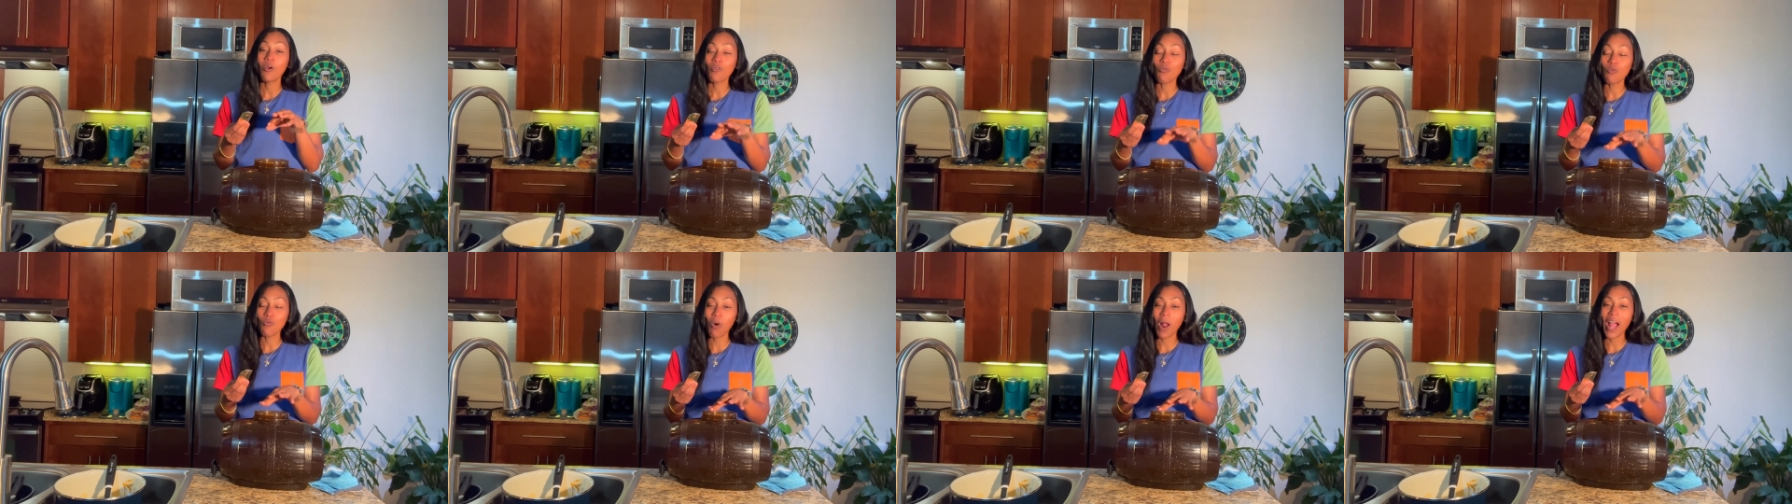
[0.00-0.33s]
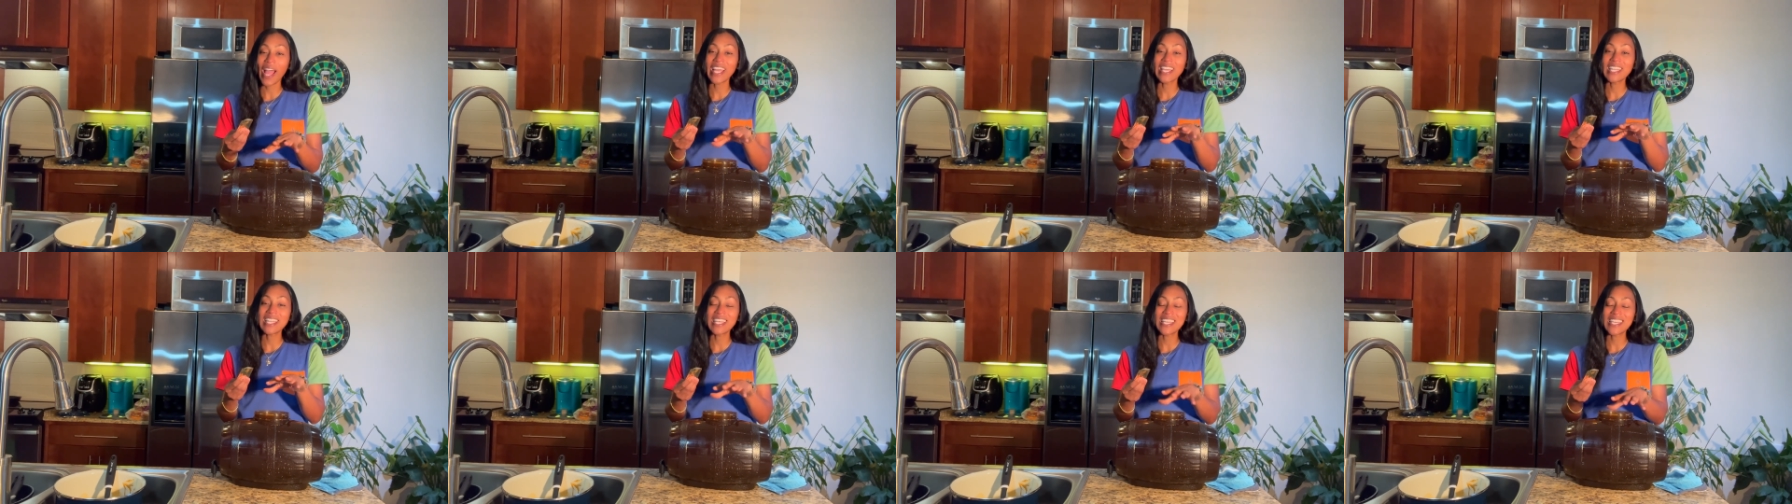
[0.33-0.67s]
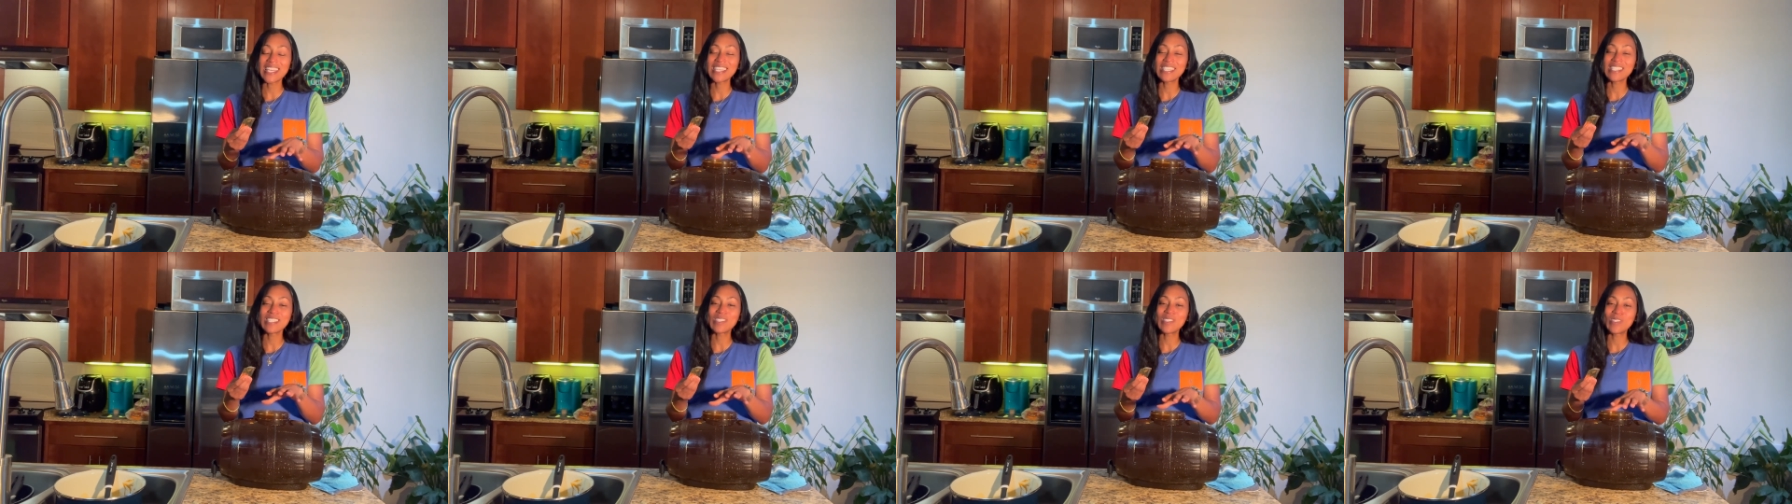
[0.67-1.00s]
right
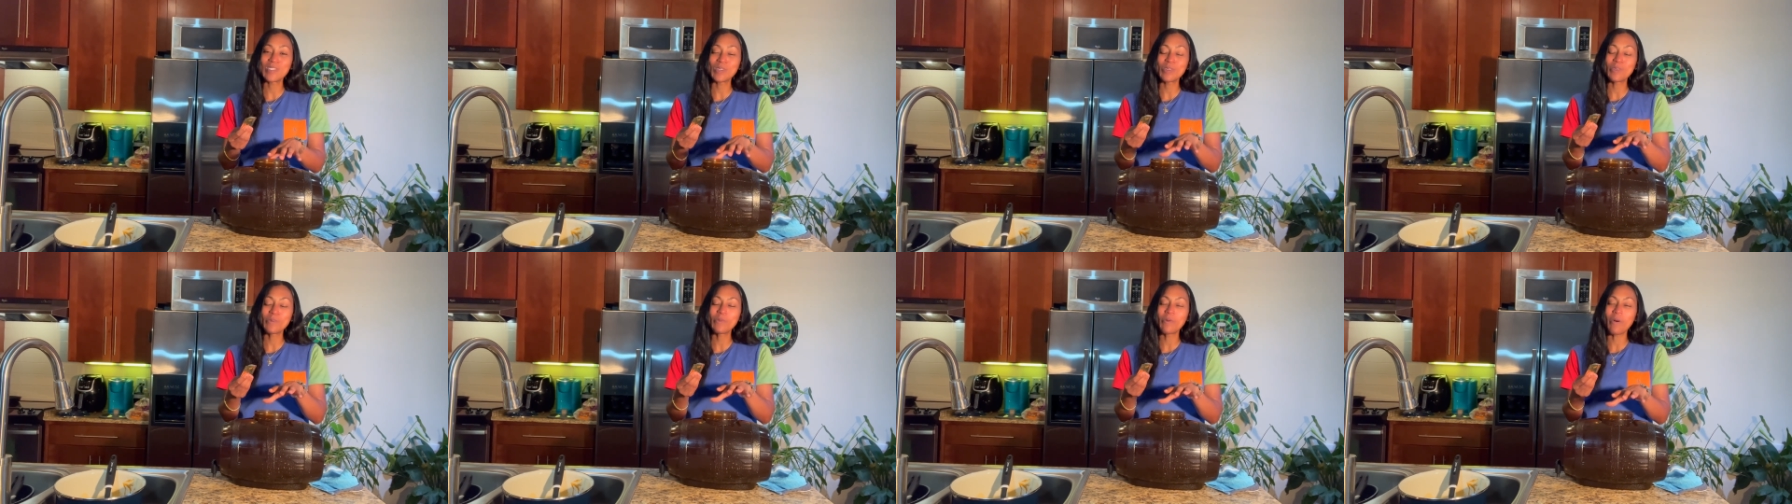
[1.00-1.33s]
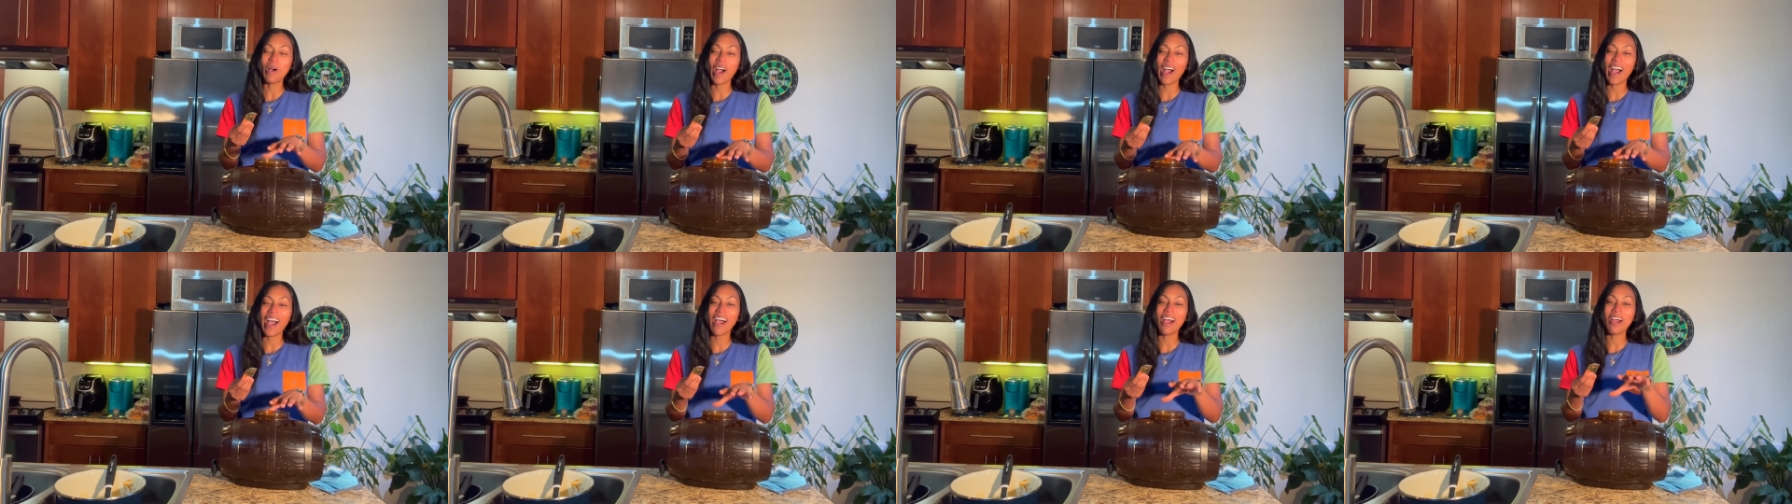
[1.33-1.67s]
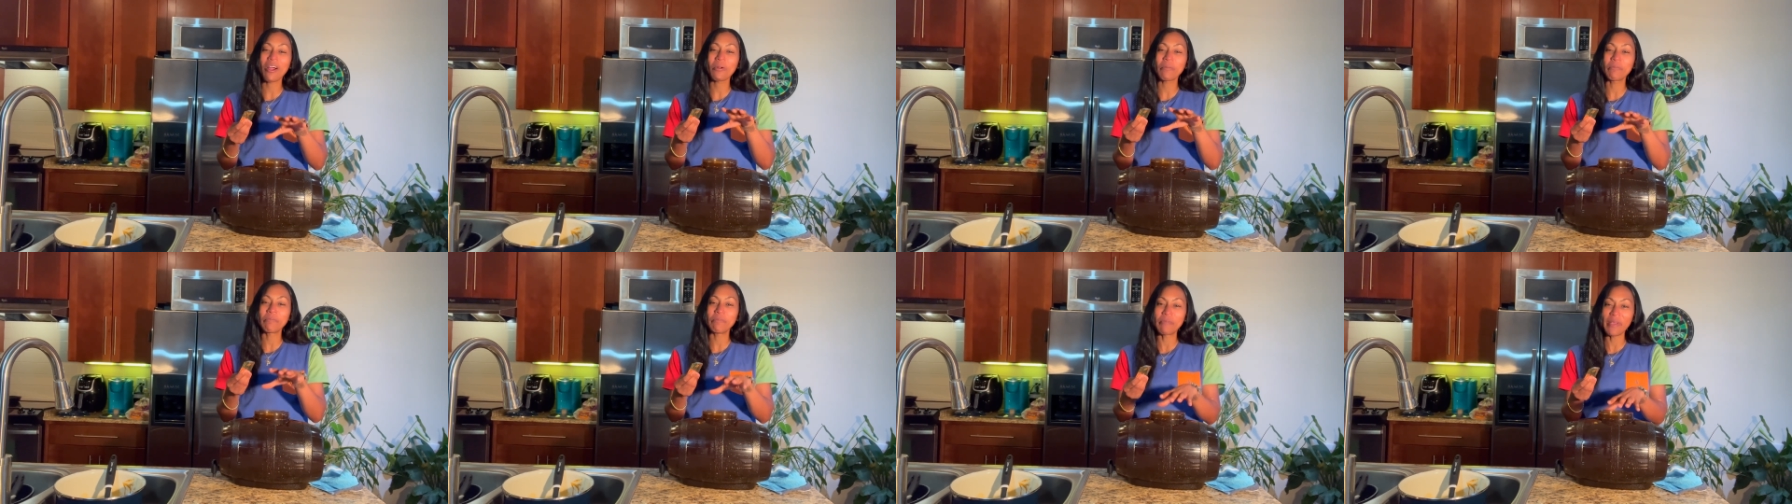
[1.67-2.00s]
into
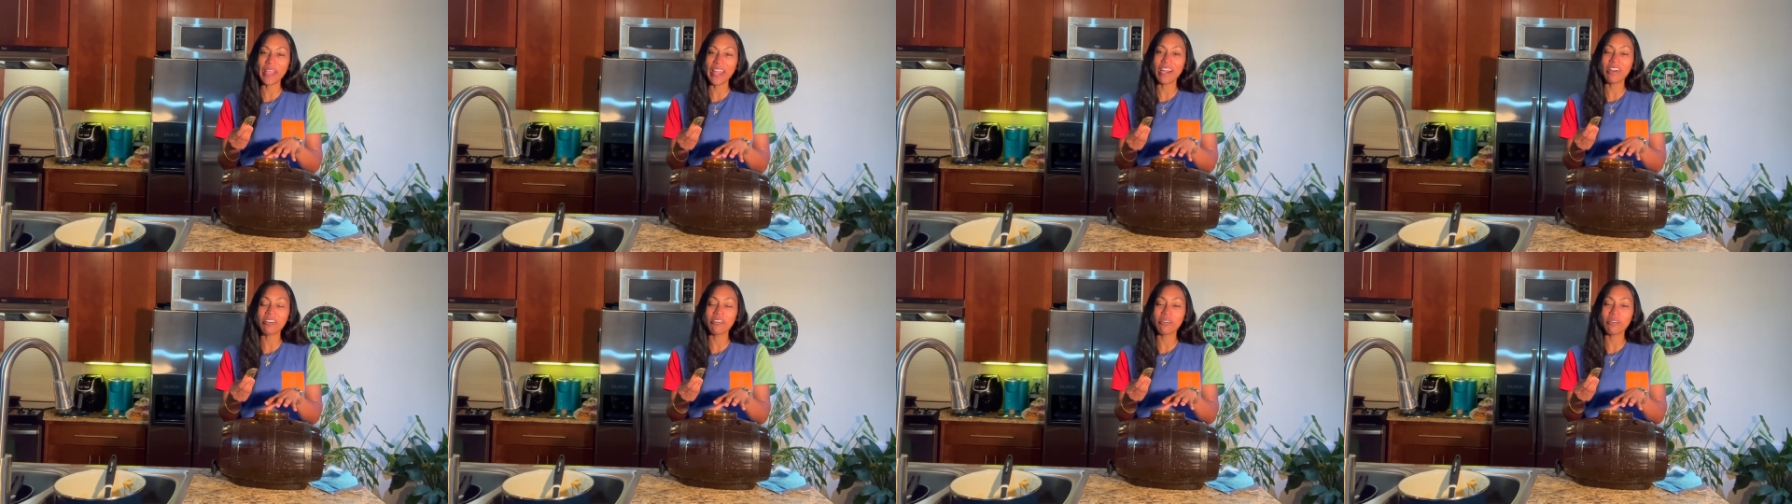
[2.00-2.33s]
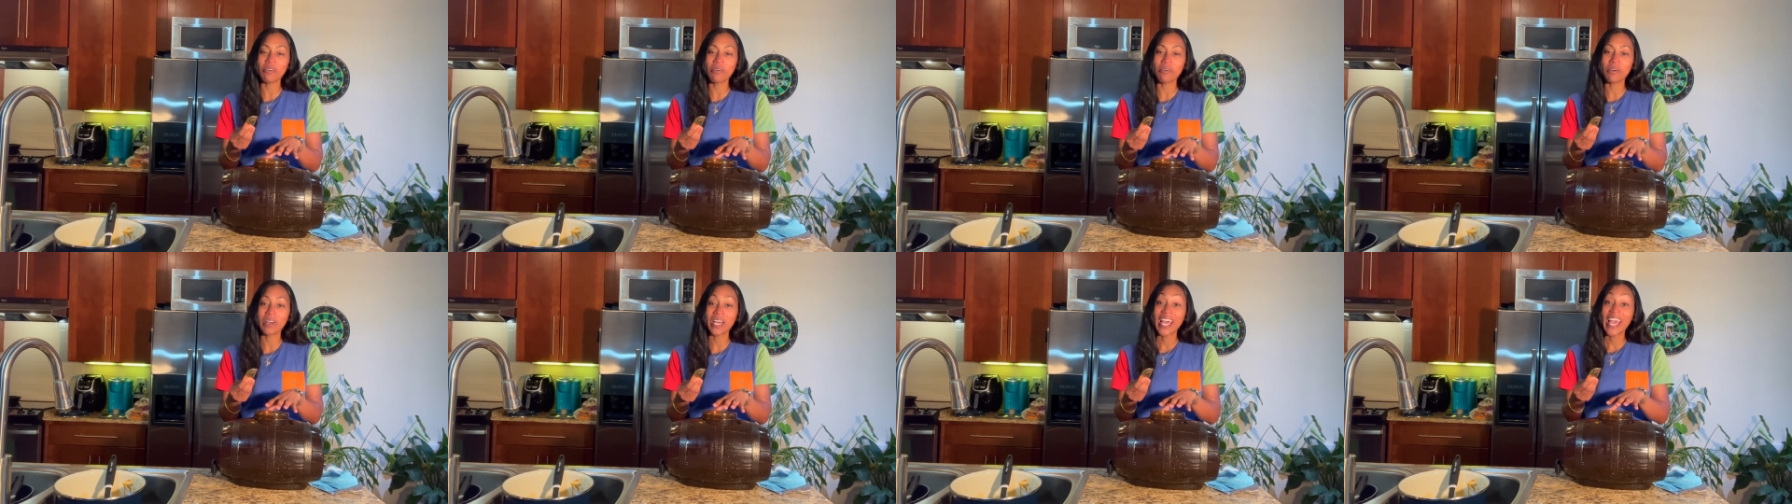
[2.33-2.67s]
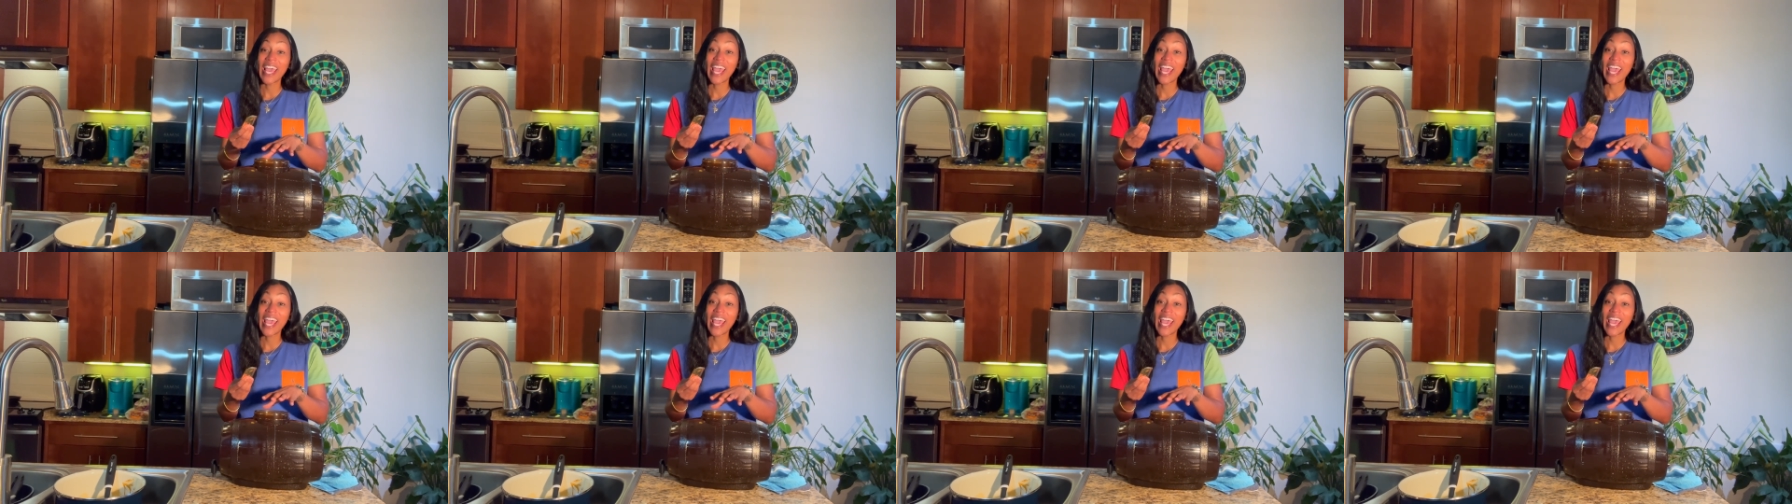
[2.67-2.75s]
our barrel.